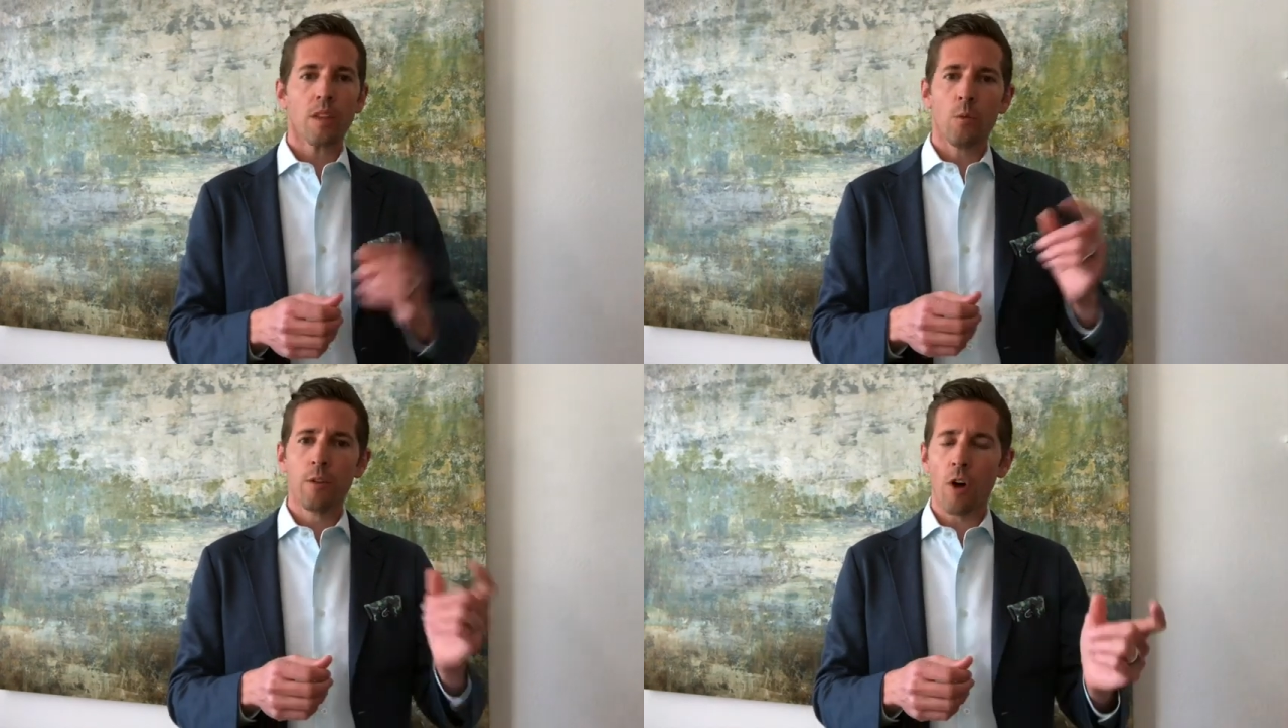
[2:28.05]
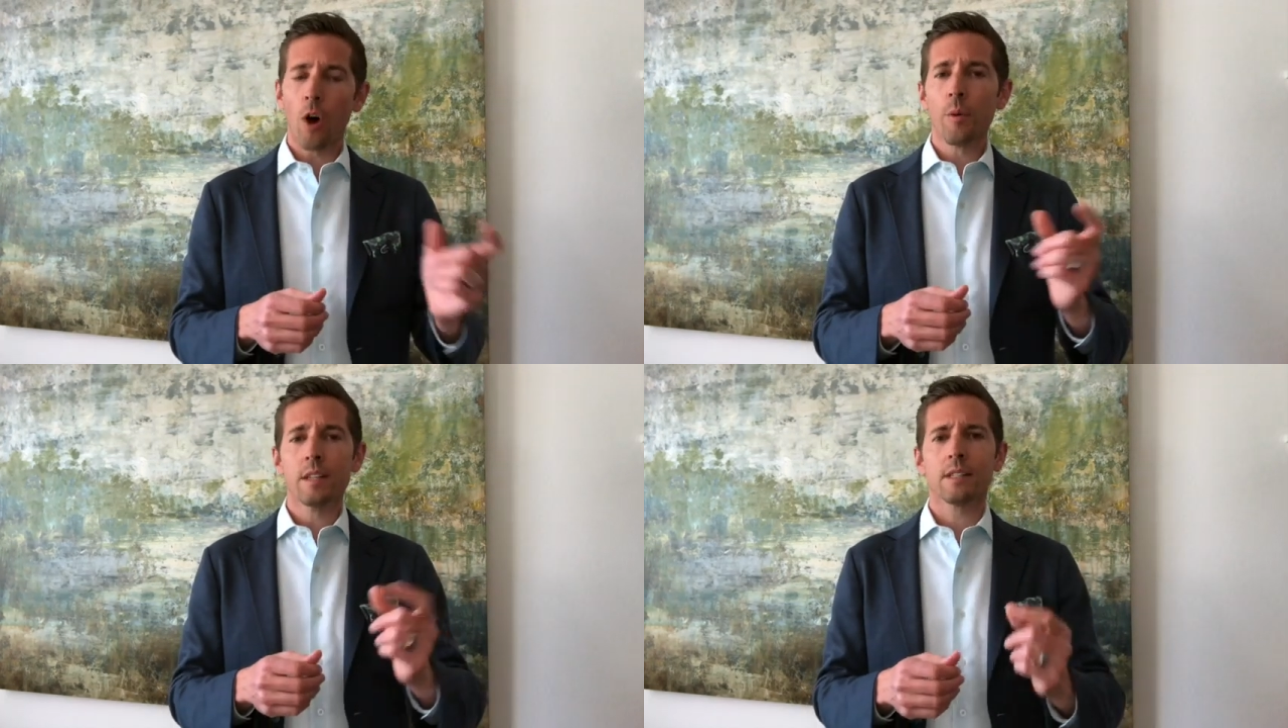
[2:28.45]
we've
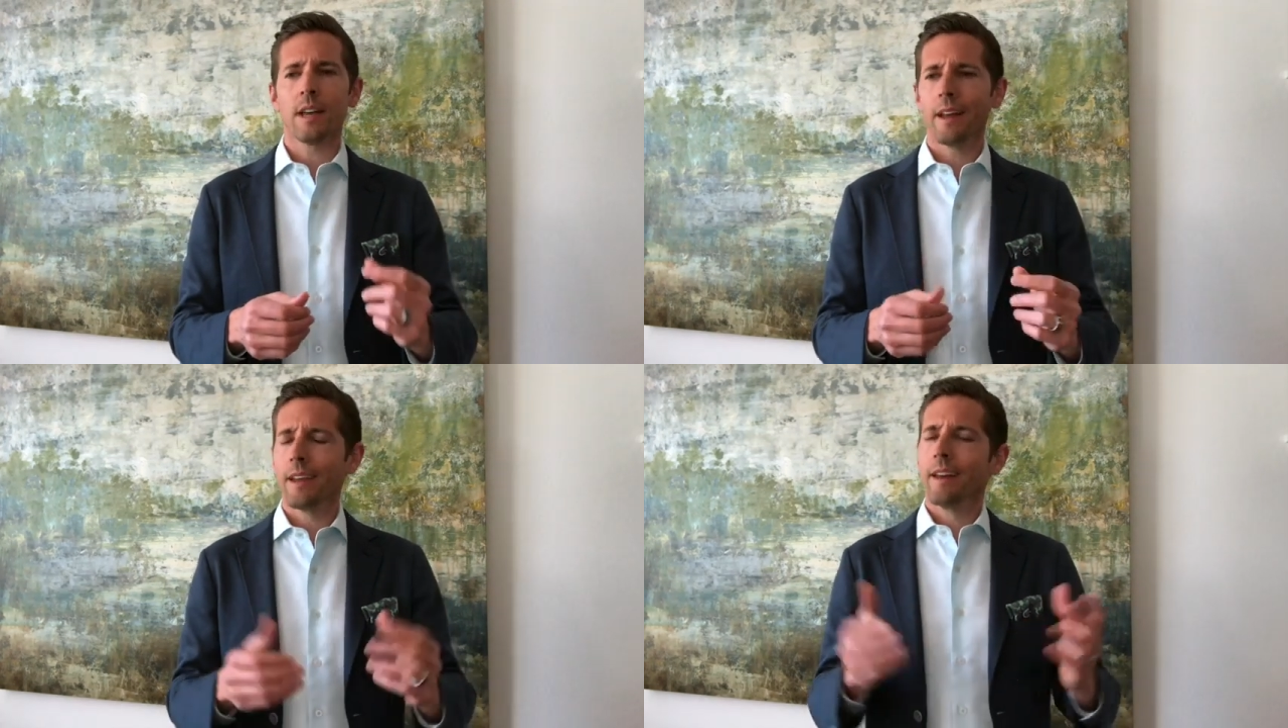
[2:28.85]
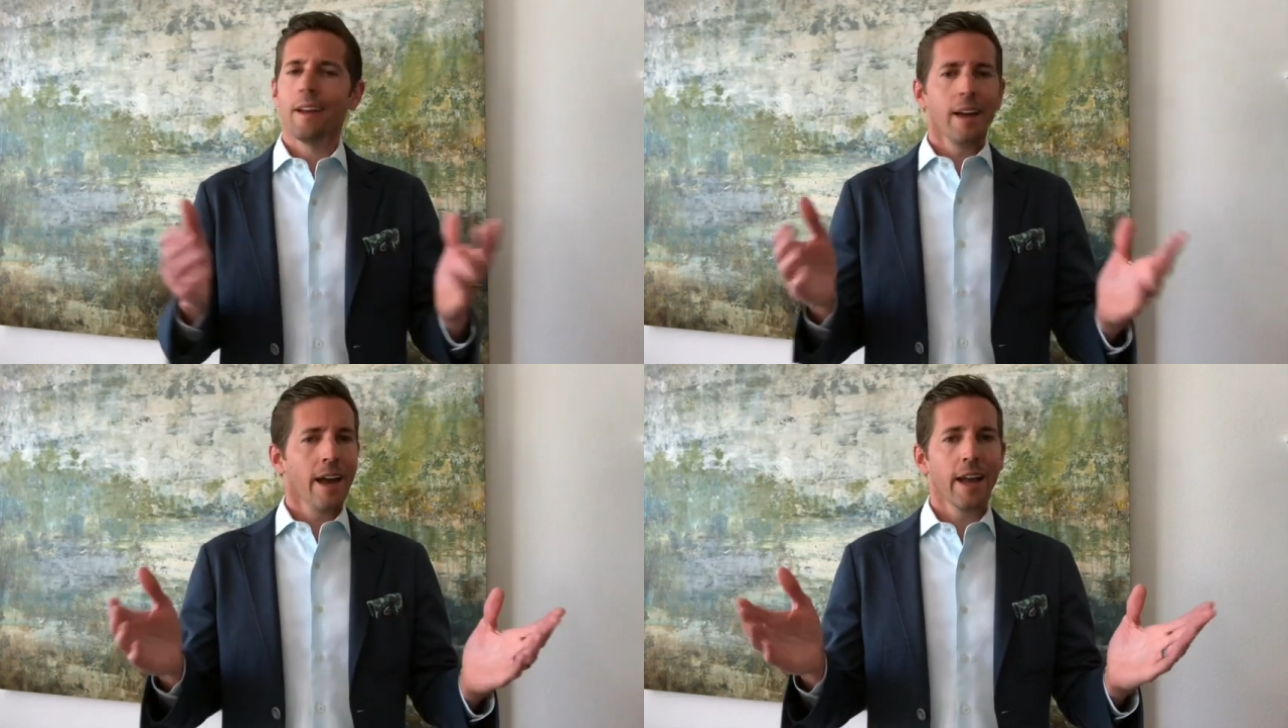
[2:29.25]
always said,
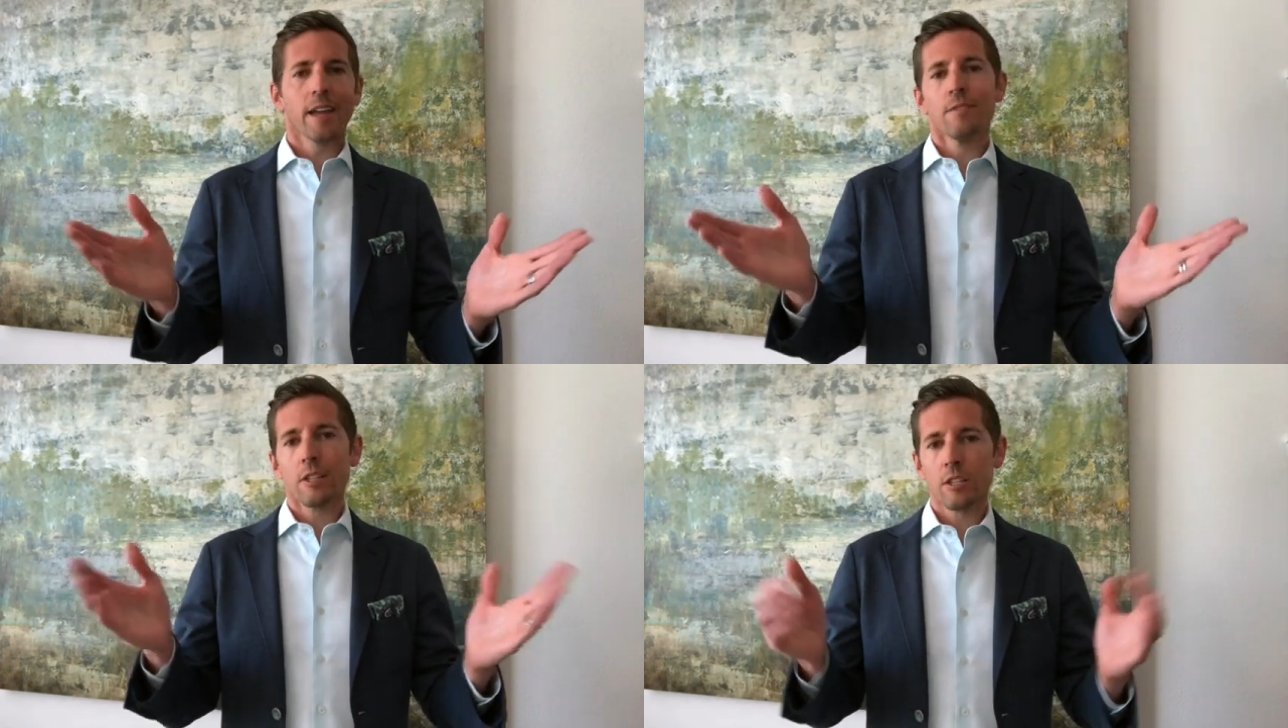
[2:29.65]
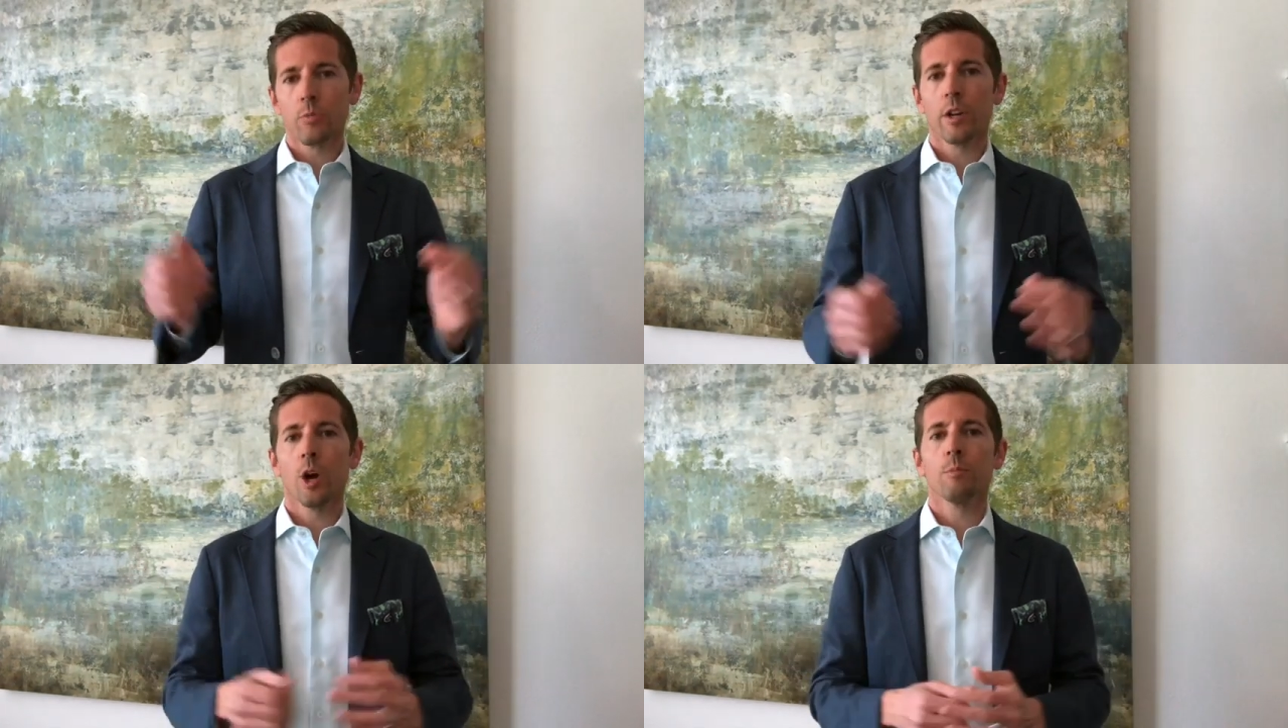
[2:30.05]
hey, this is
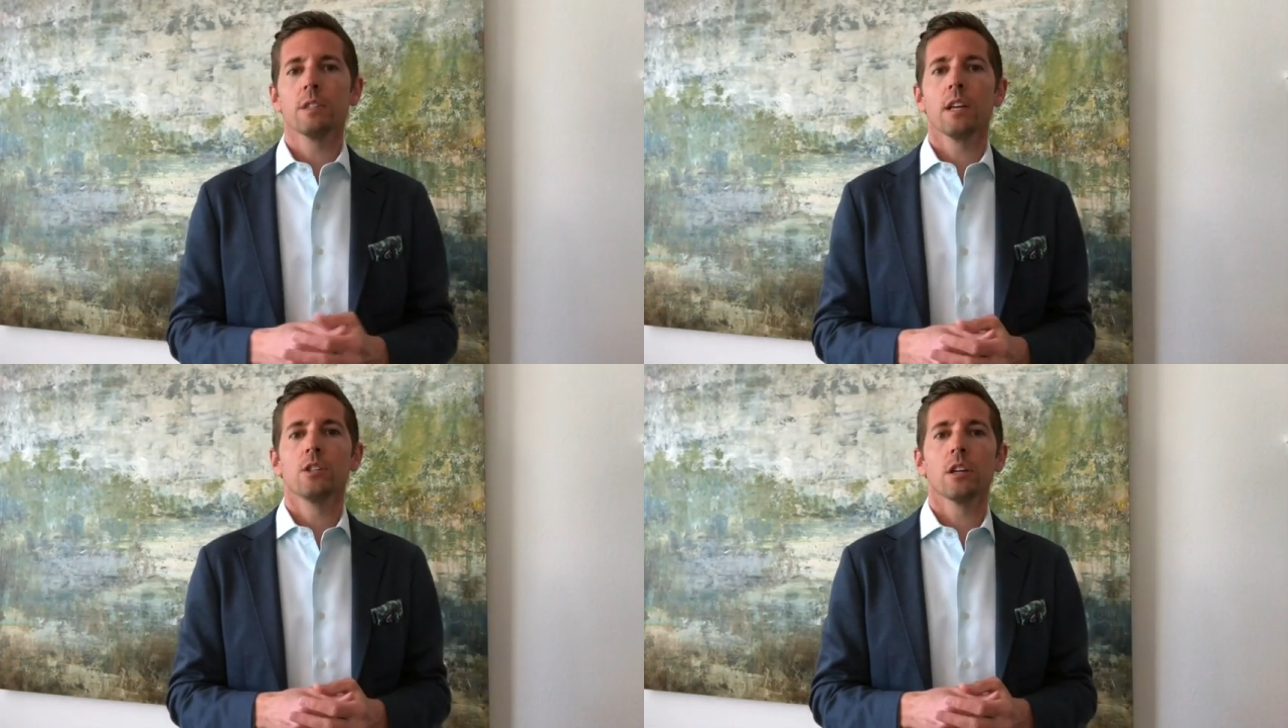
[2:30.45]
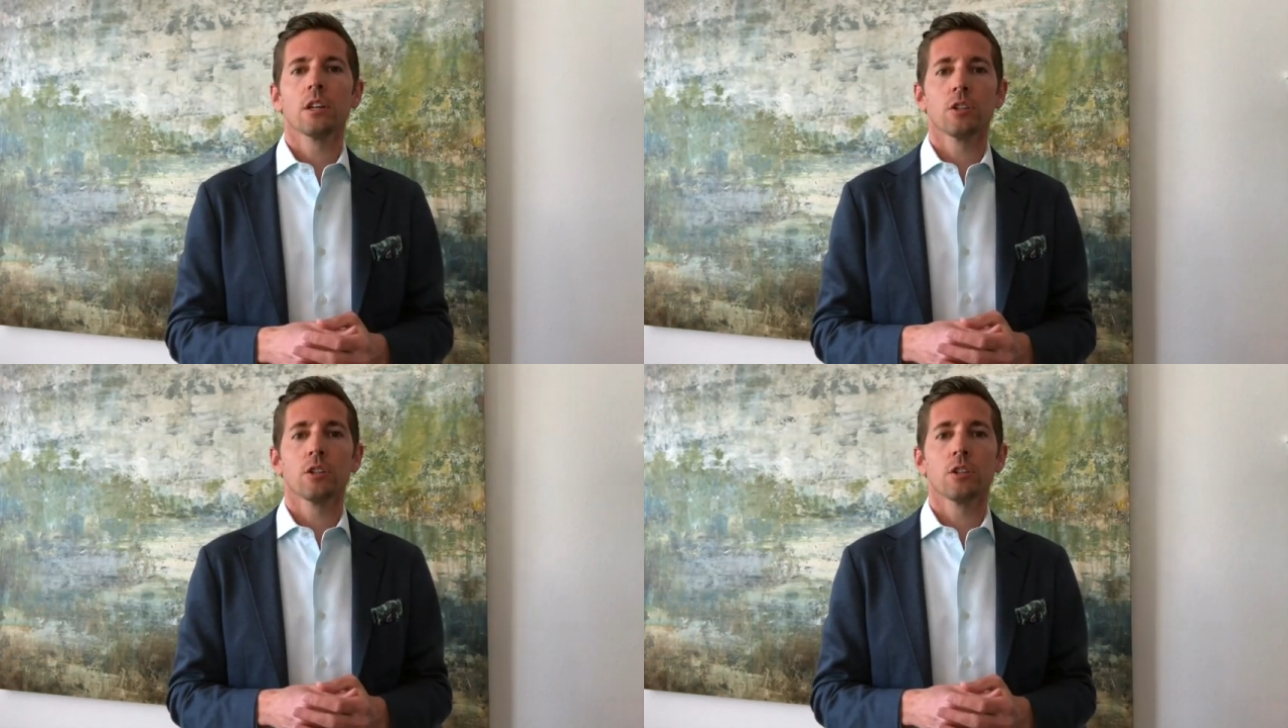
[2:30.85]
what home staging